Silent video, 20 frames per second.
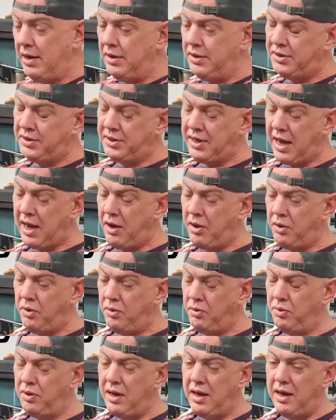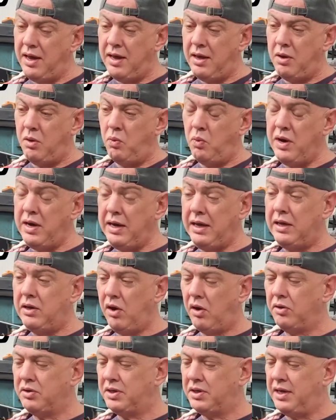So when he
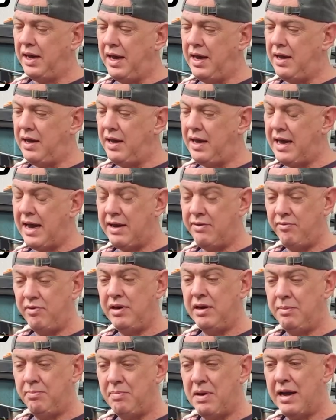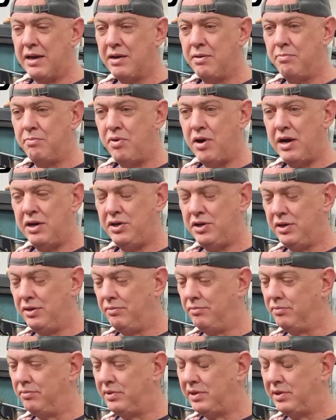got it, it had really bad compression.